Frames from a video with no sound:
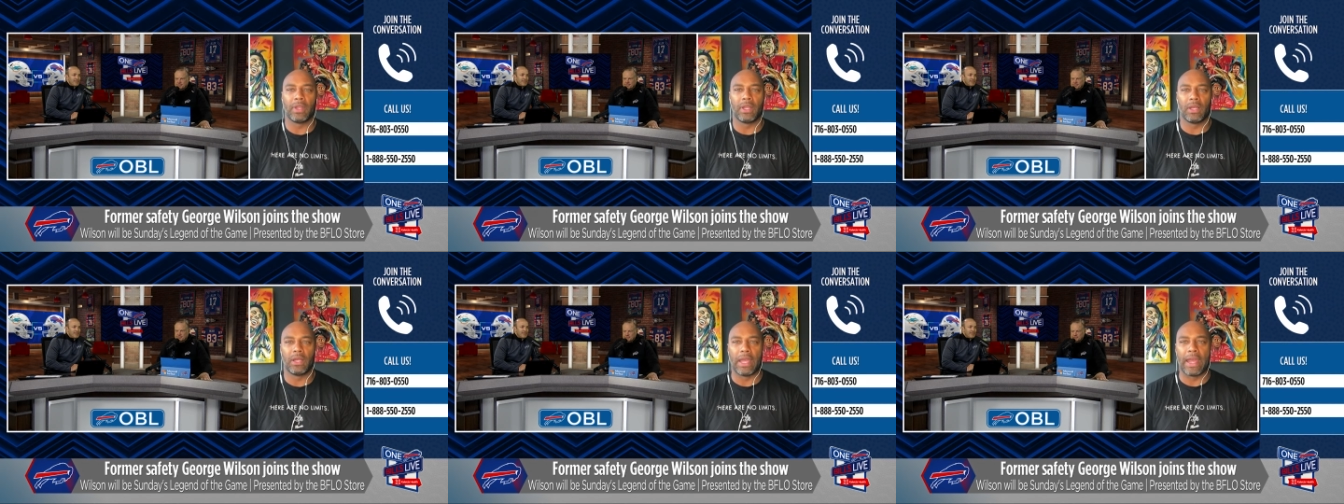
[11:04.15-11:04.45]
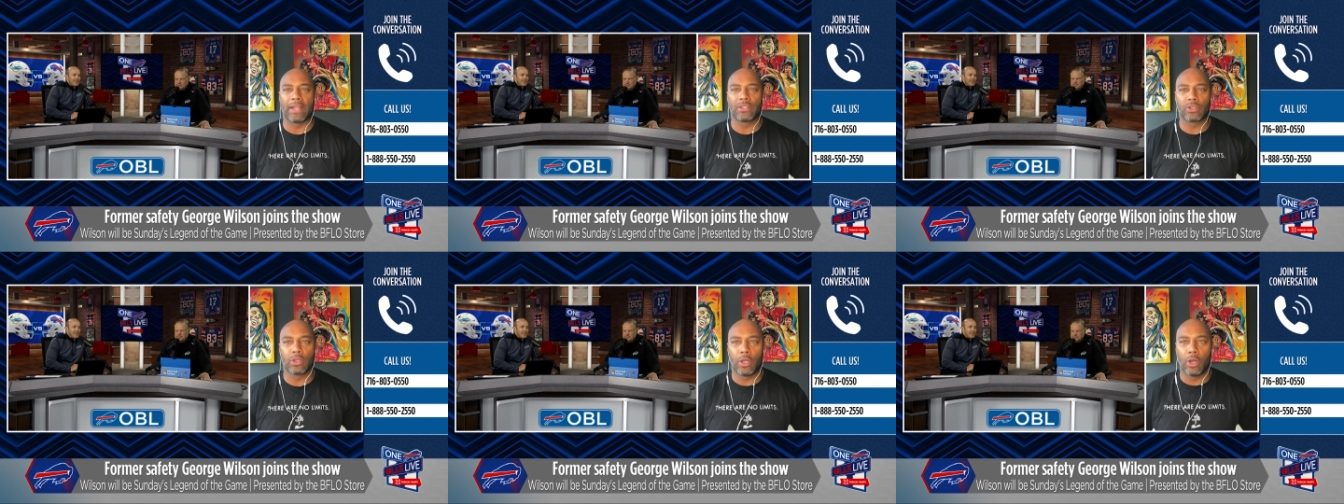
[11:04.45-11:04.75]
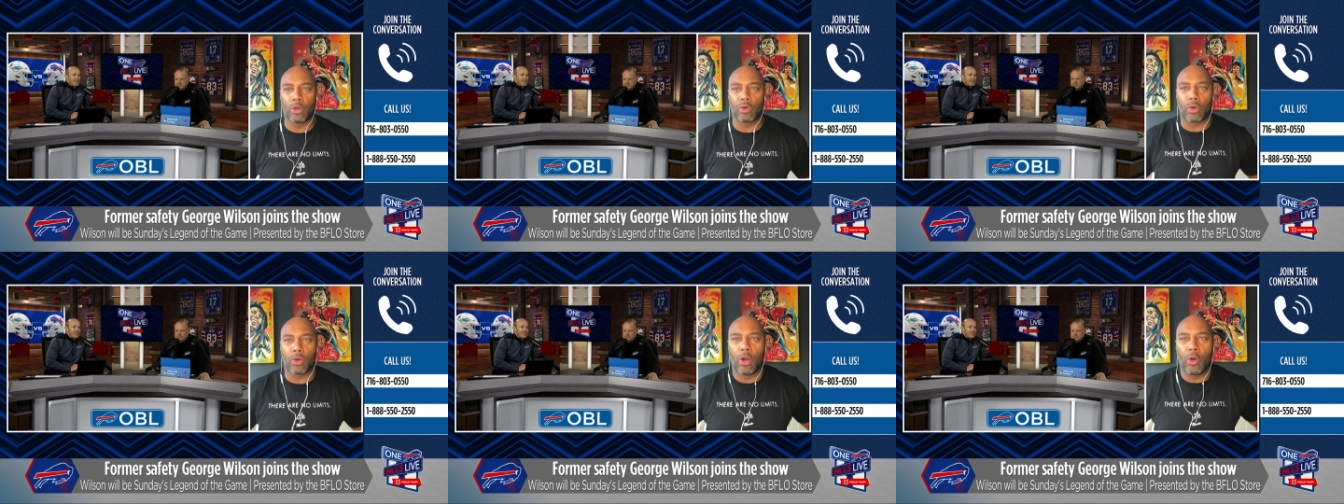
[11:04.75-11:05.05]
uh,
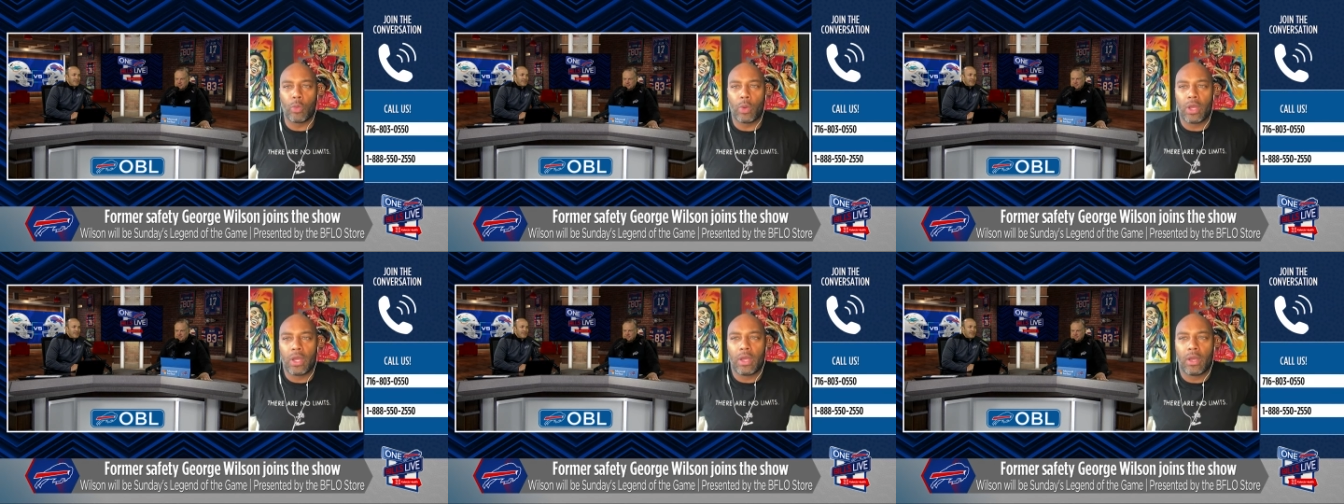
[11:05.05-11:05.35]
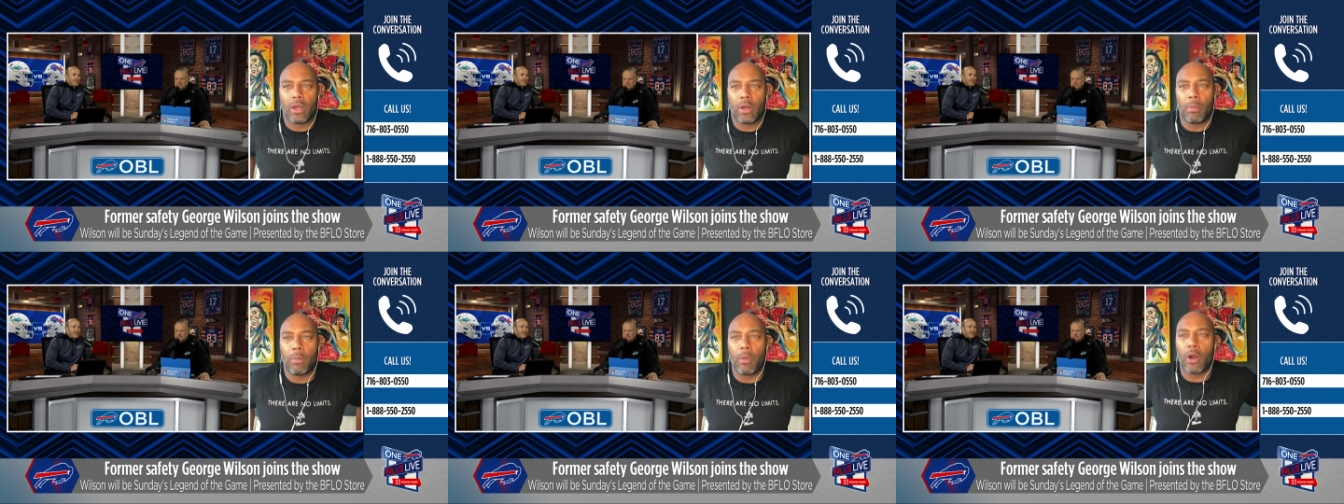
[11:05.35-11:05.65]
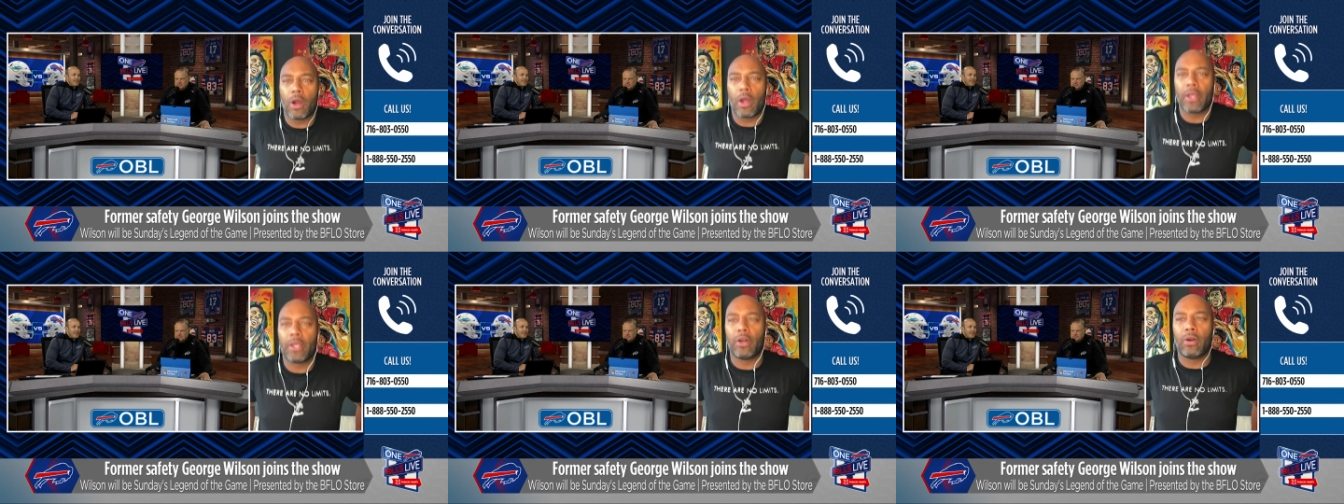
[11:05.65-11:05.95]
Angelo Crowell,
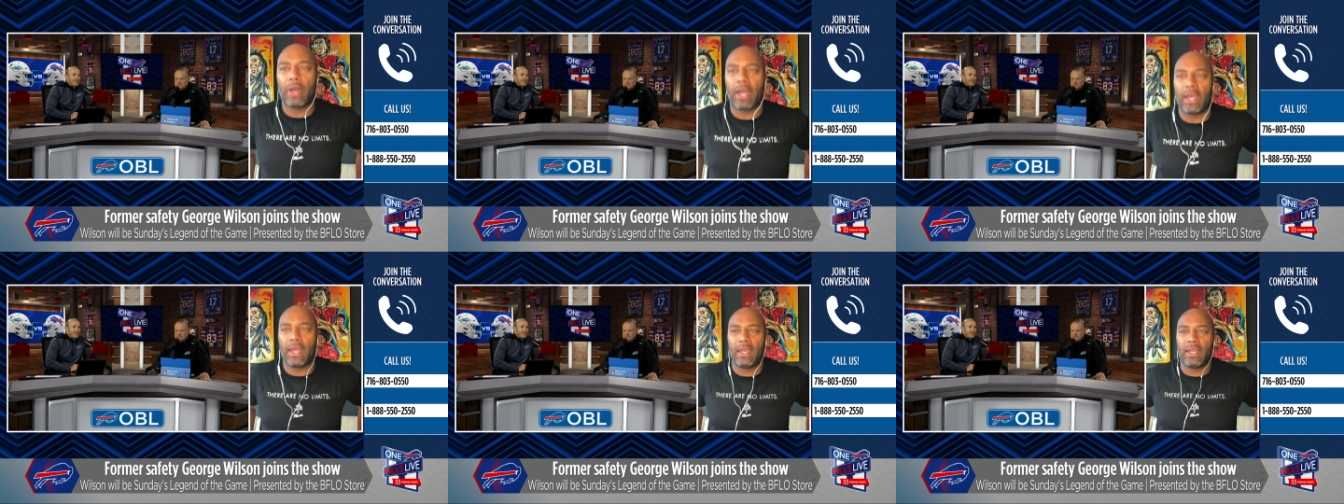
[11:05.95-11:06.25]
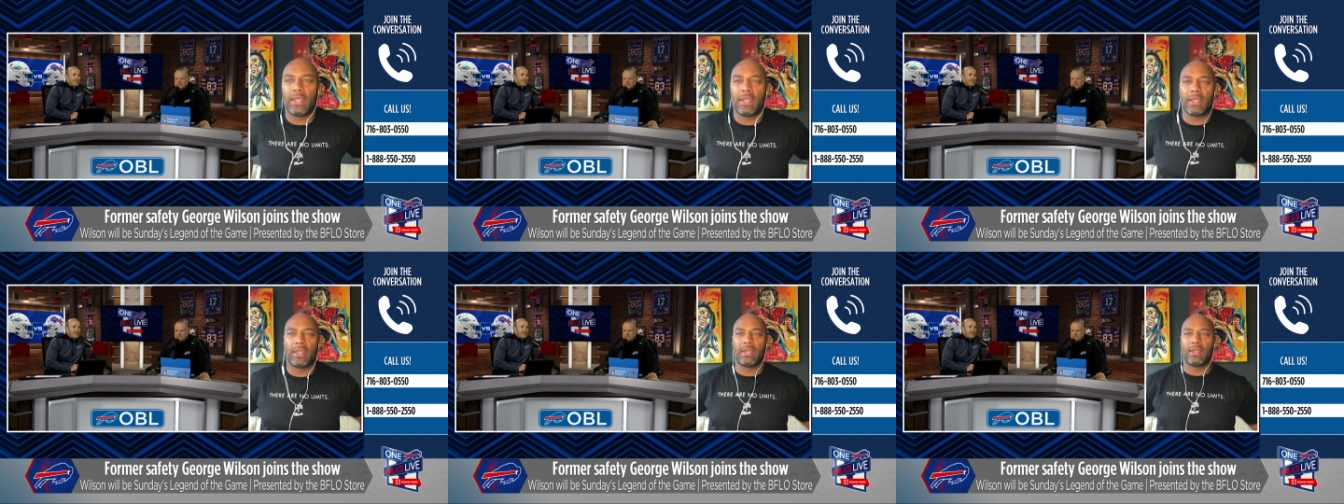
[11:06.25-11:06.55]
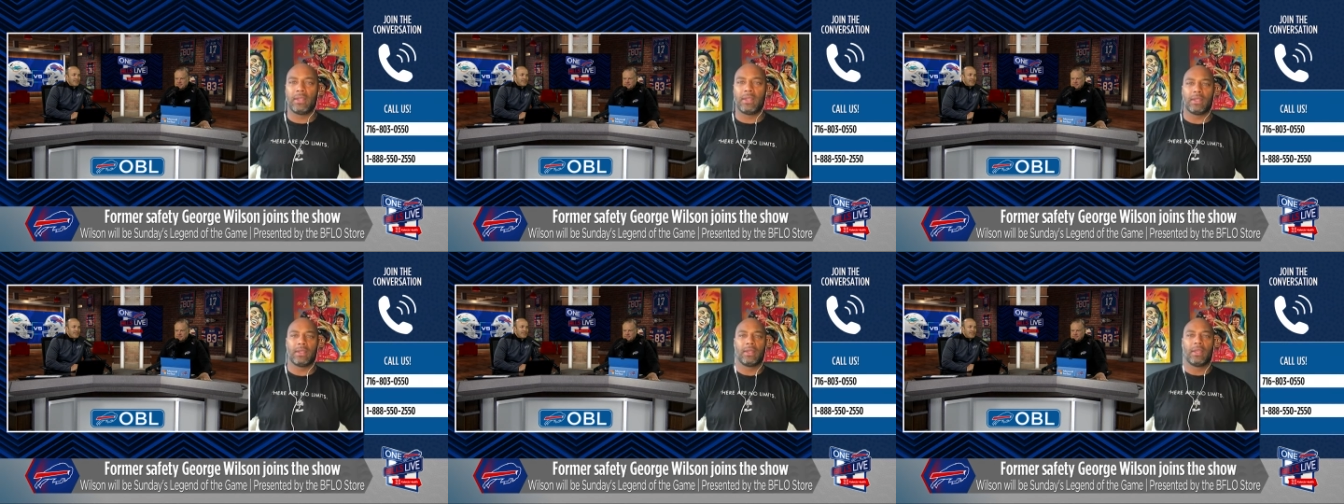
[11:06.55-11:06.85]
Mario Haggan,
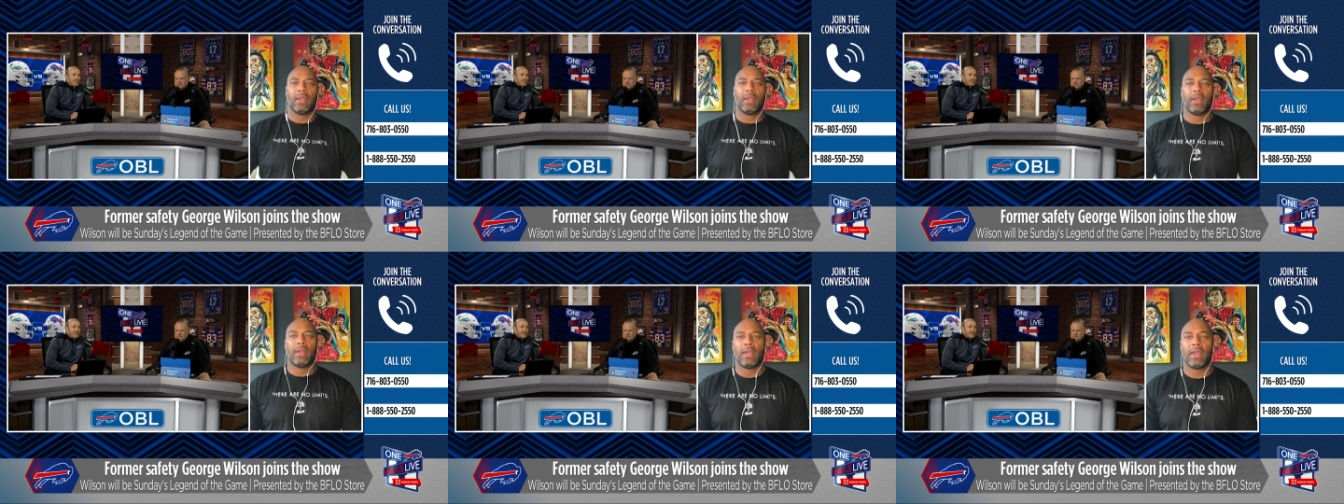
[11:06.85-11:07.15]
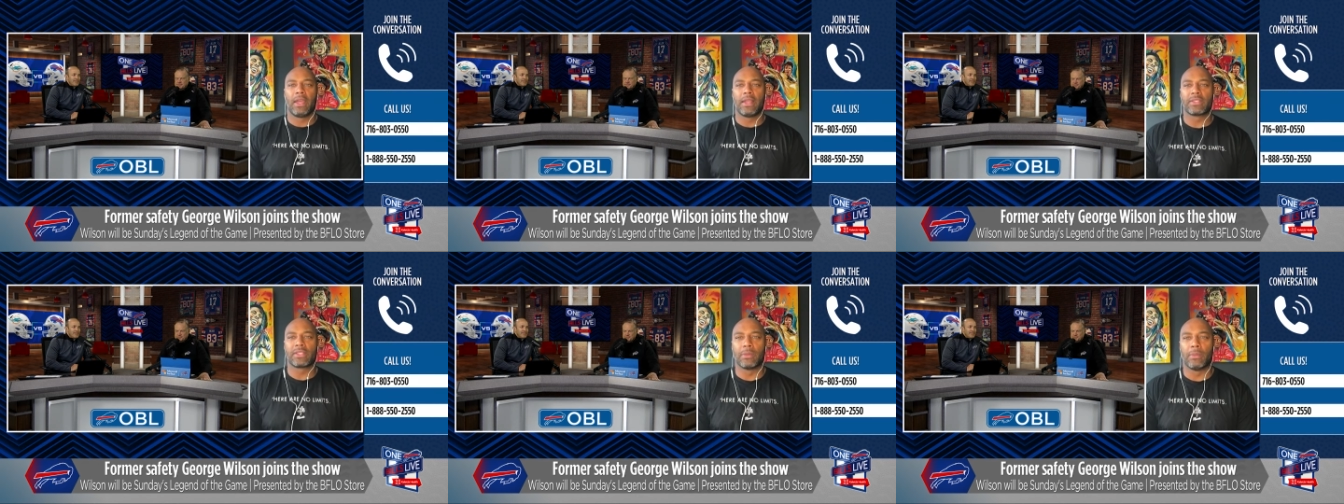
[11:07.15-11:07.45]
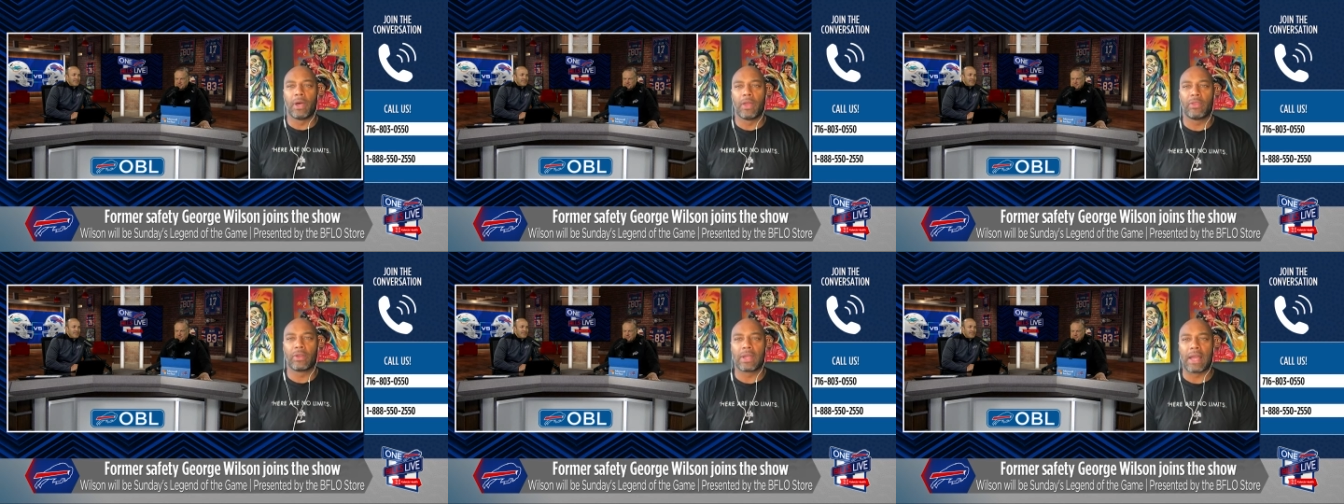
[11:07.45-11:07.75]
and and some
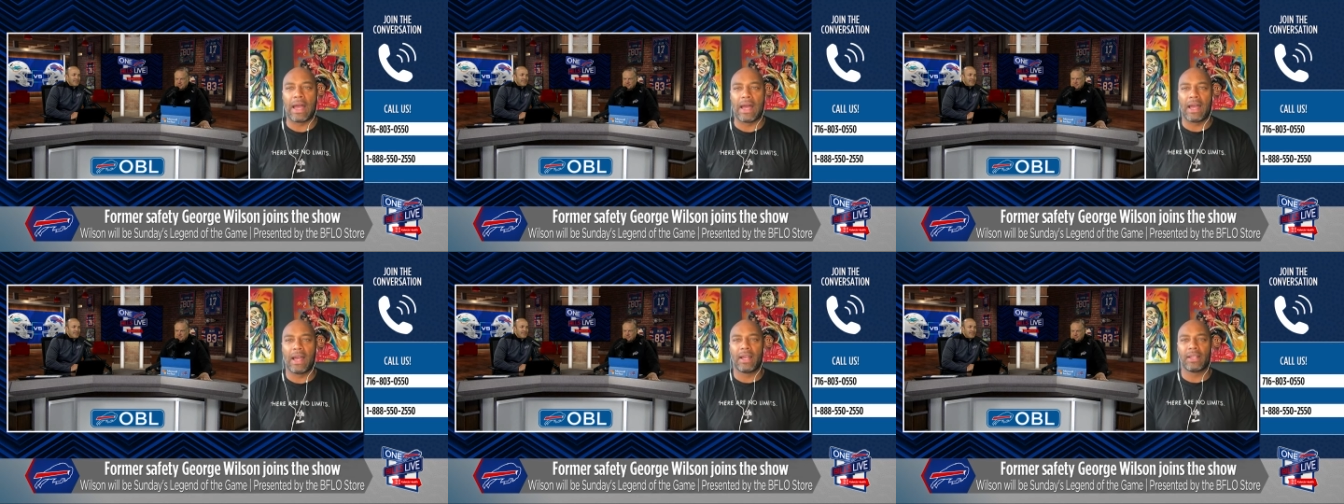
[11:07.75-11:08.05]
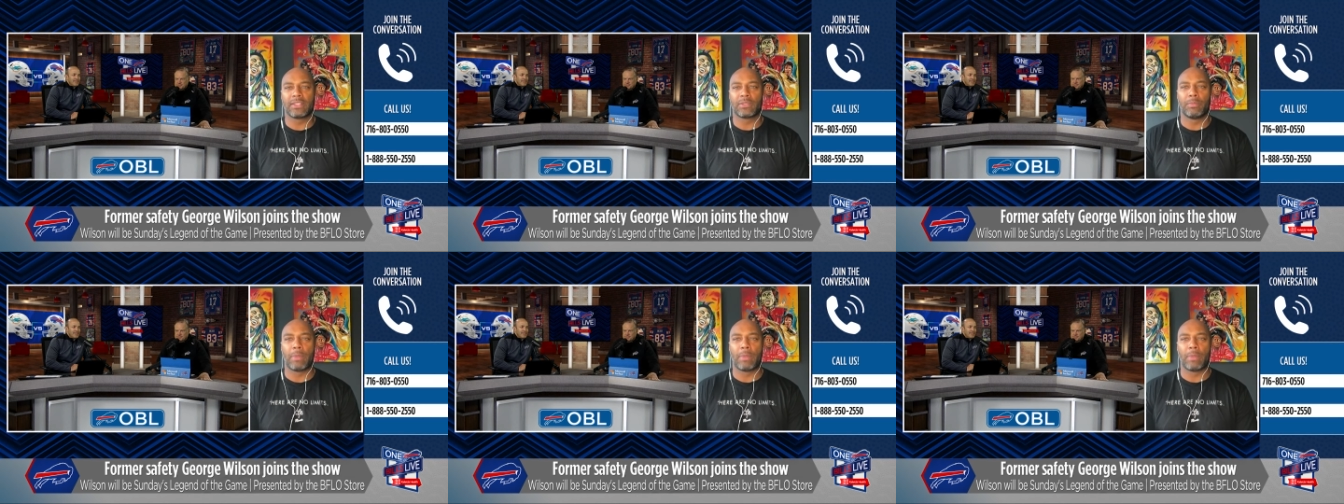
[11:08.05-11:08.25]
other guys.